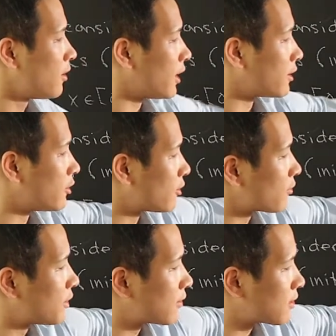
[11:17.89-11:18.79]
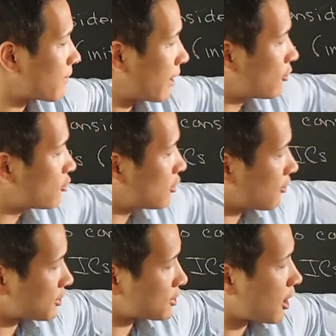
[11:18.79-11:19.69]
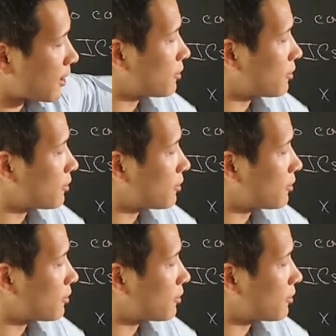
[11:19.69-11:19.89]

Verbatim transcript: and you don't think of the boundary on the top,